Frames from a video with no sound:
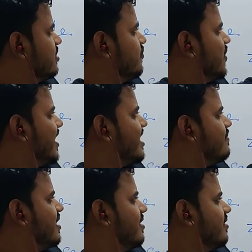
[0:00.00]
the
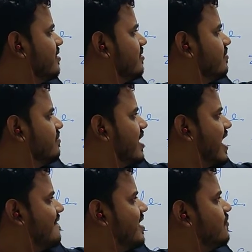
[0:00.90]
variable
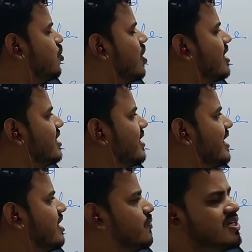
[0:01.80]
having
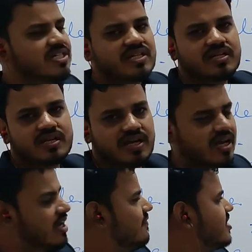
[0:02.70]
what? An equation
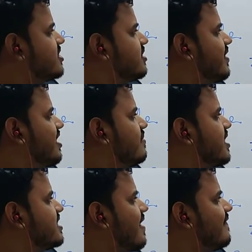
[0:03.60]
in which the
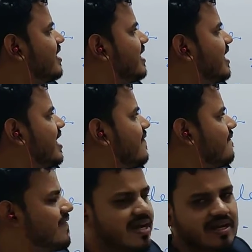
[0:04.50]
variable is having
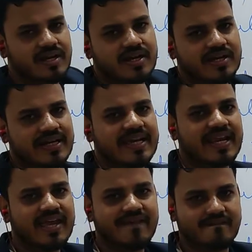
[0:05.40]
degree 1.
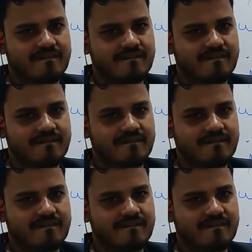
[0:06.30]
Degree